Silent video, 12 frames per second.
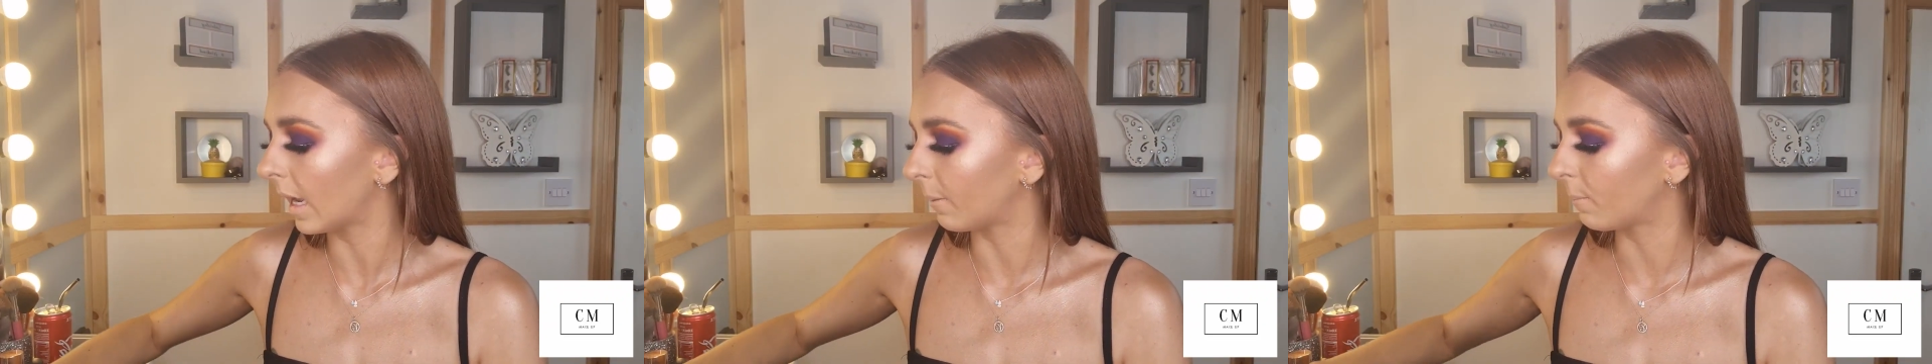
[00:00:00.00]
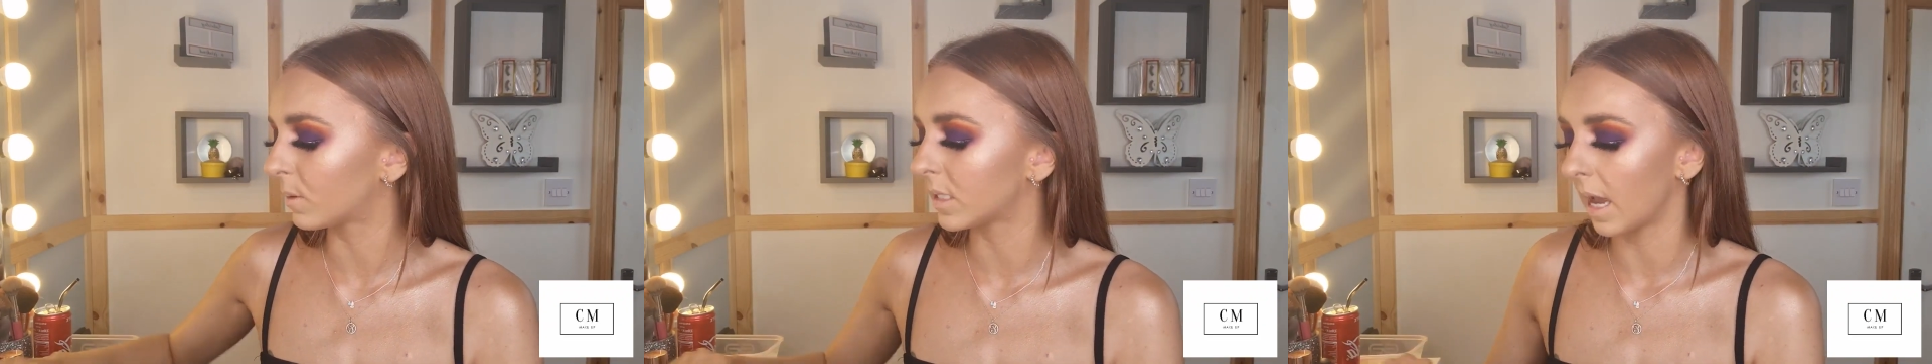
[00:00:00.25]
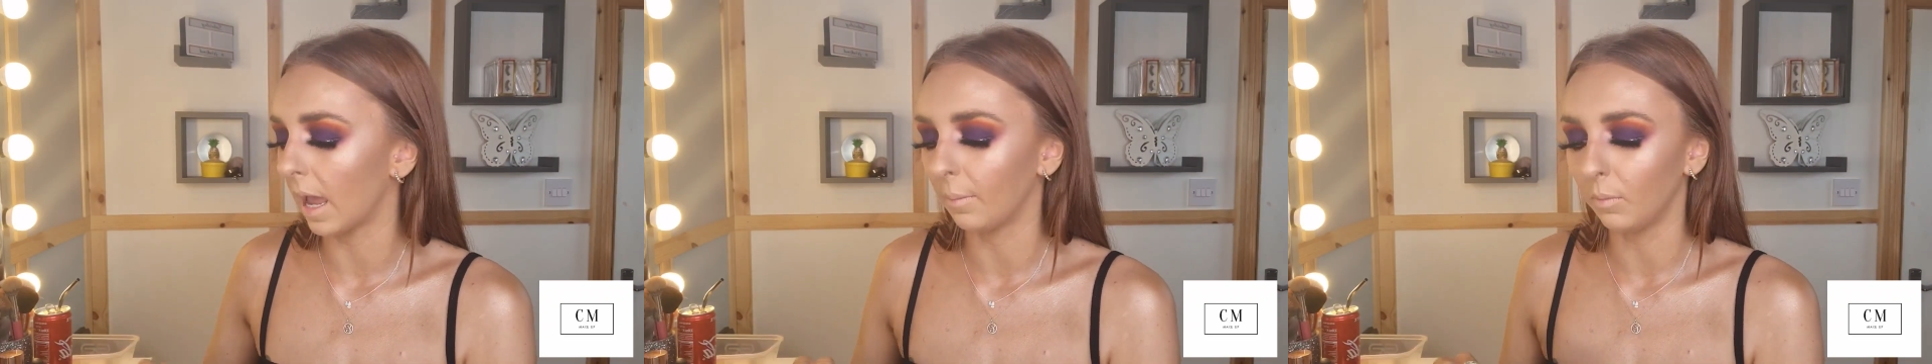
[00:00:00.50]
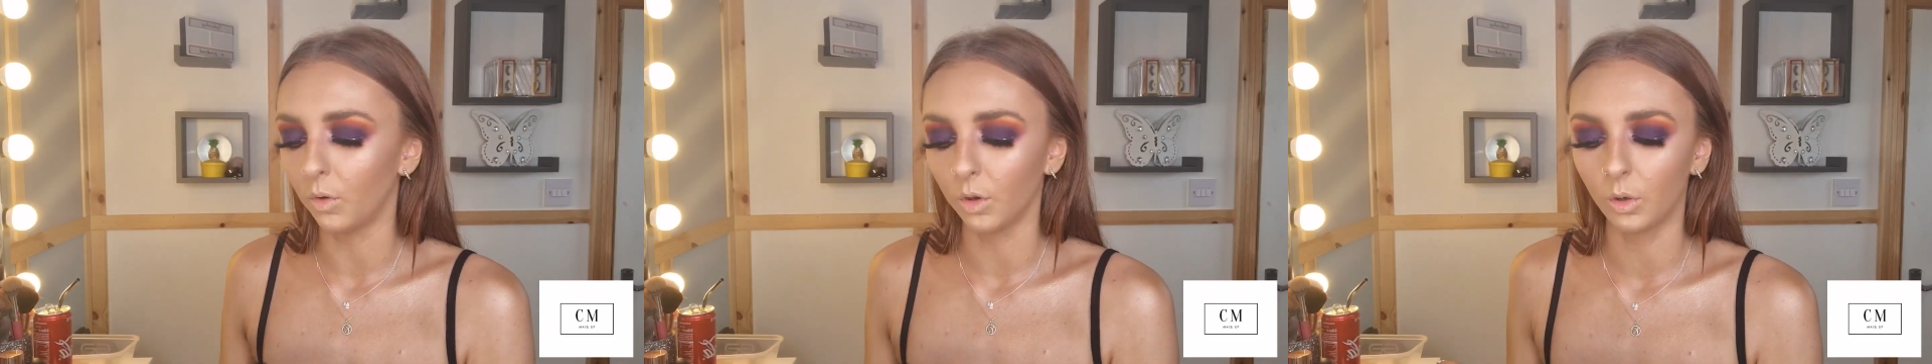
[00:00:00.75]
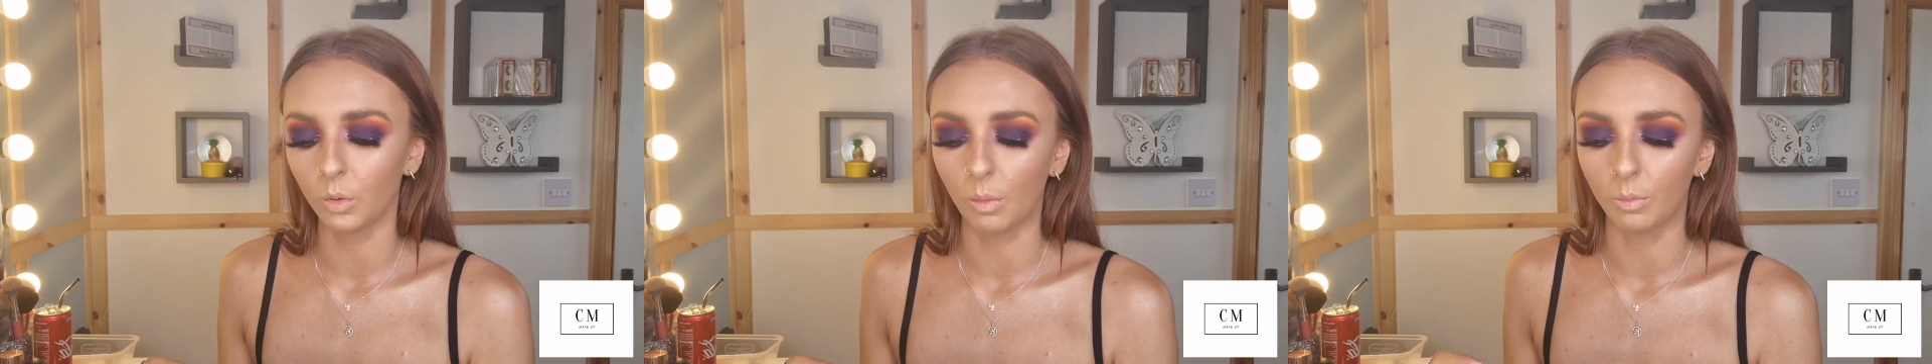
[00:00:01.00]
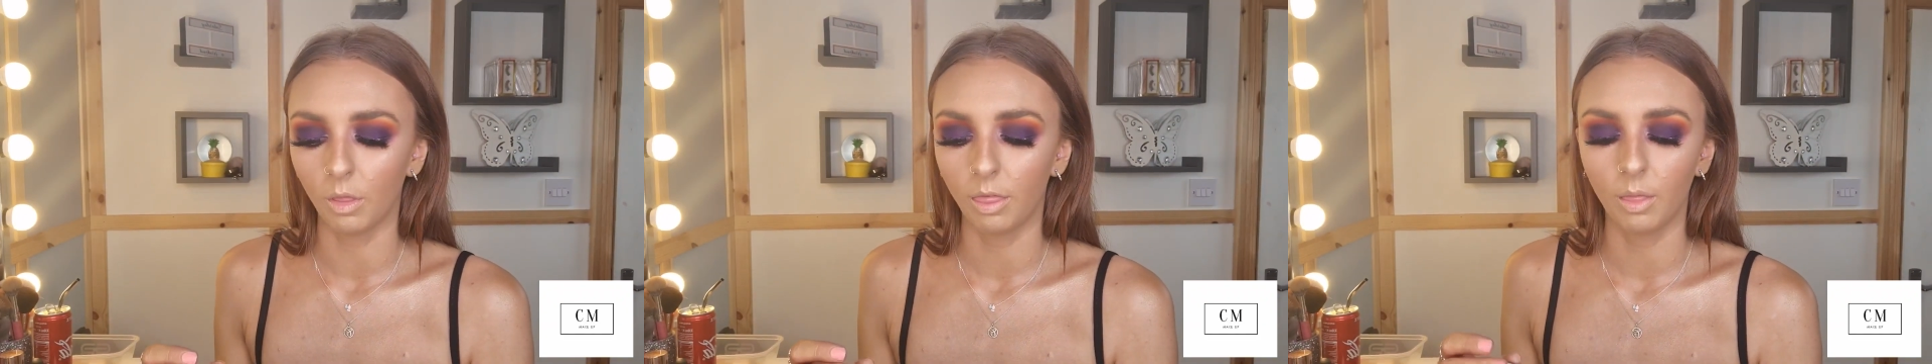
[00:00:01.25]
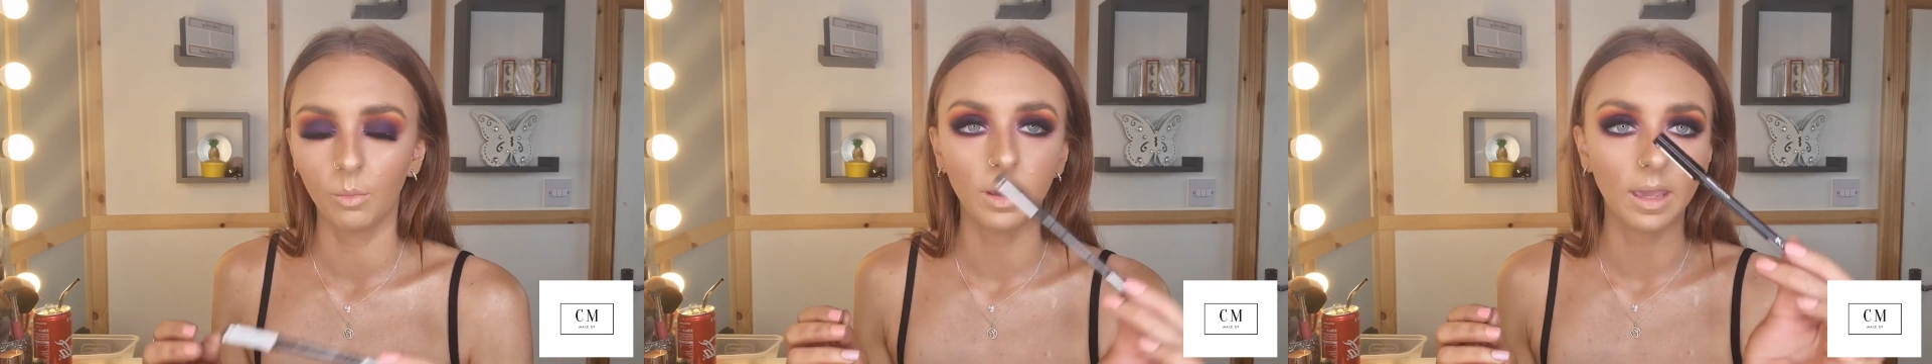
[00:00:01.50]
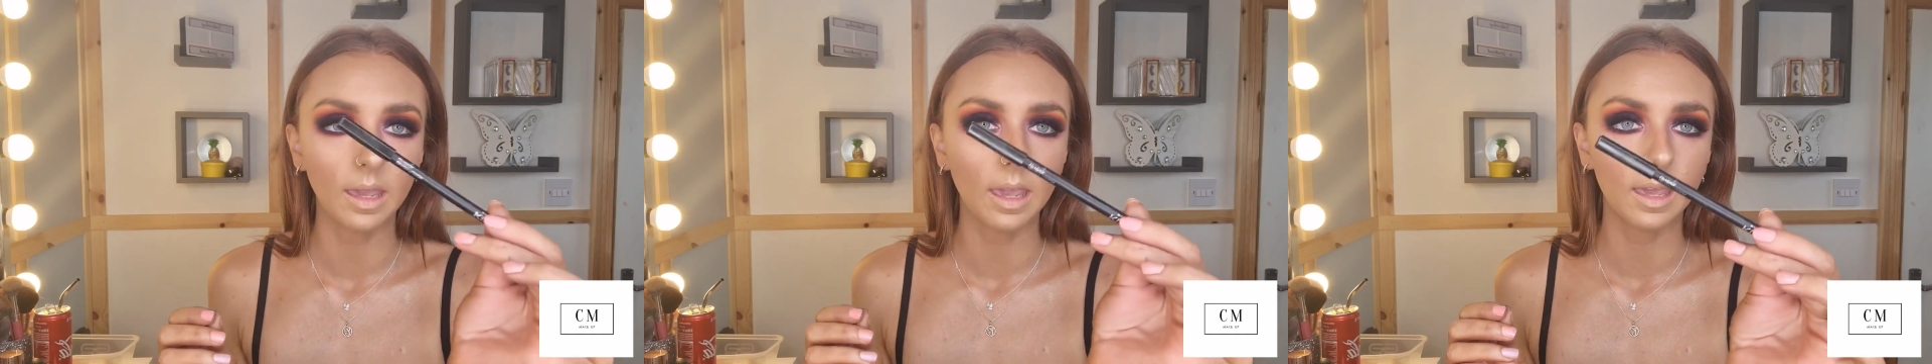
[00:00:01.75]
lips, I'm gonna go in with the
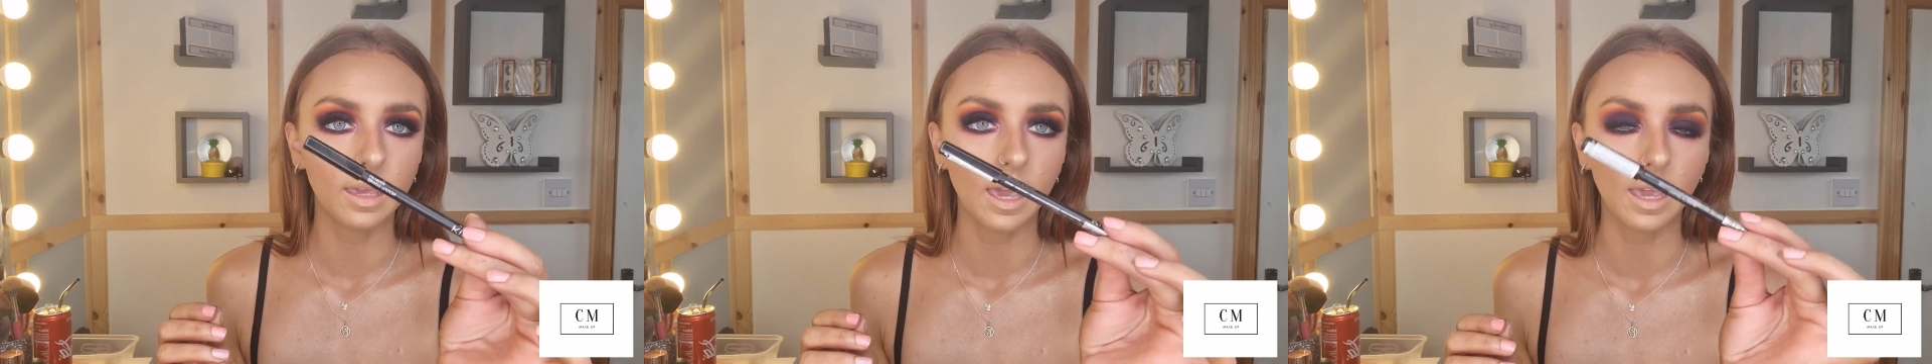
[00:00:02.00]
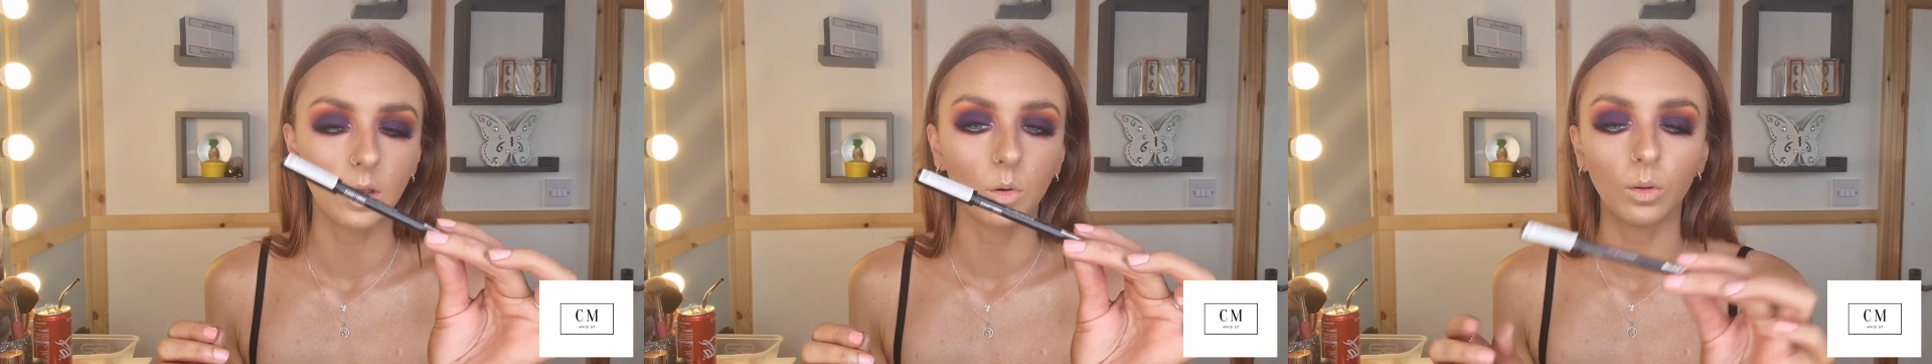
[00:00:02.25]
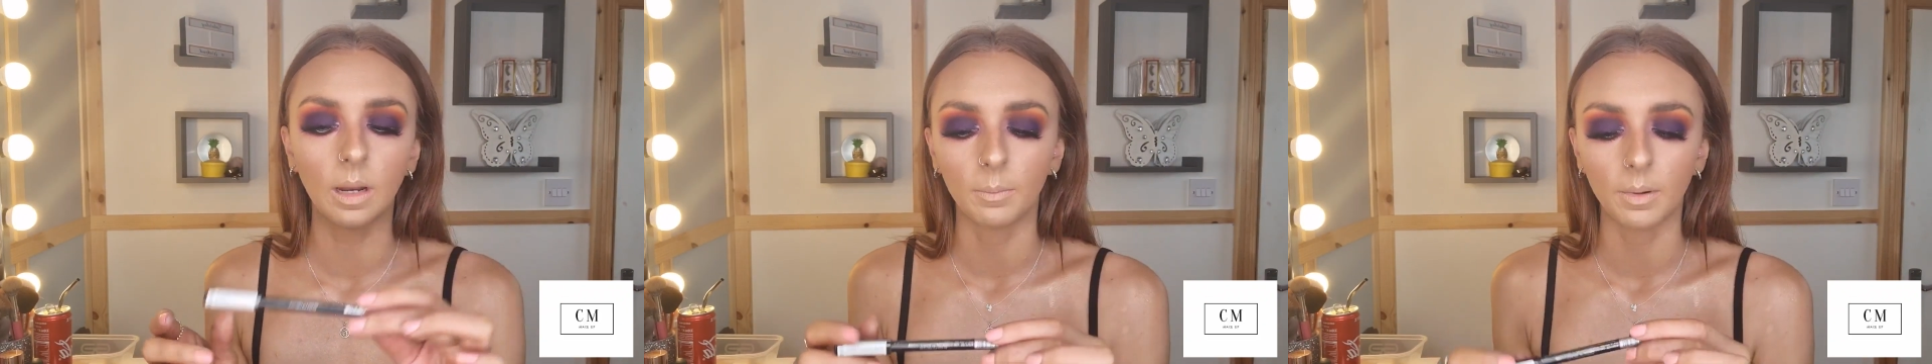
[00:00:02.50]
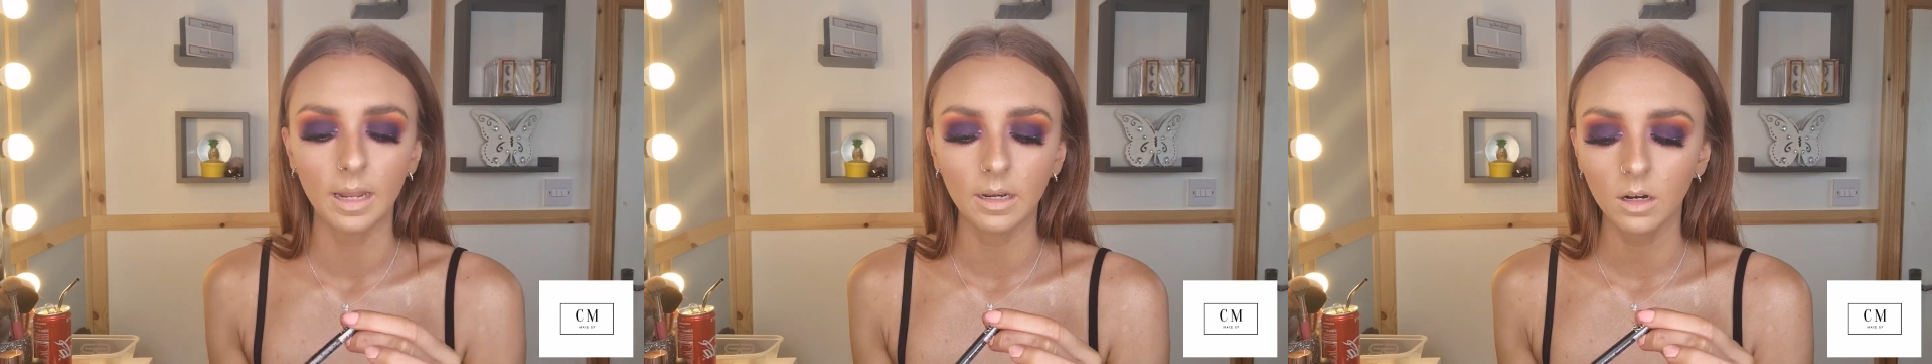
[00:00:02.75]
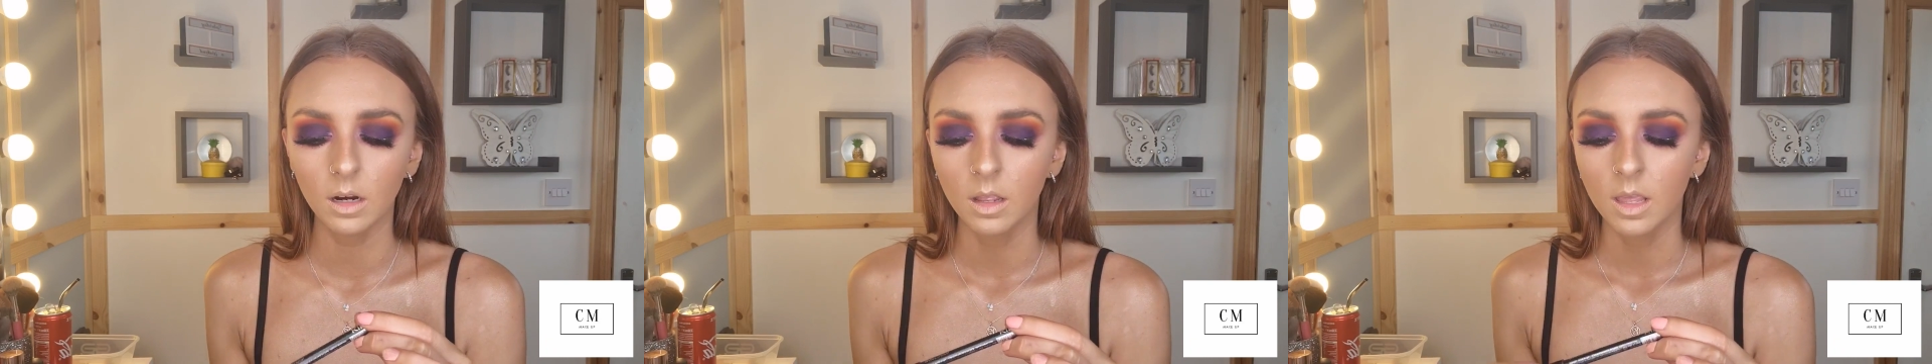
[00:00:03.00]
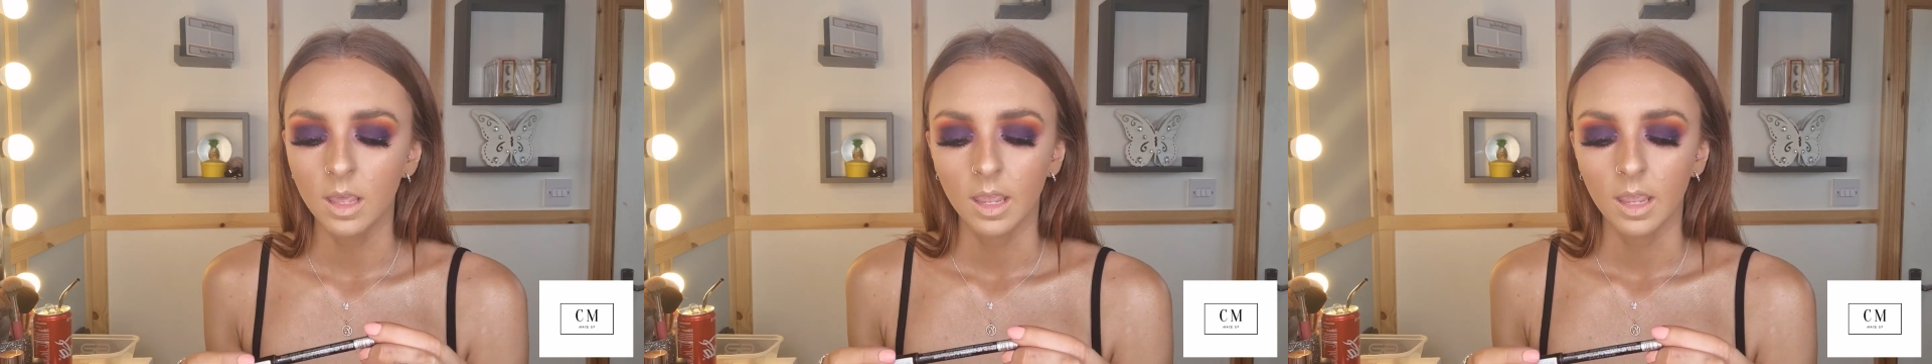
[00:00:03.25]
wee Keiko lip liner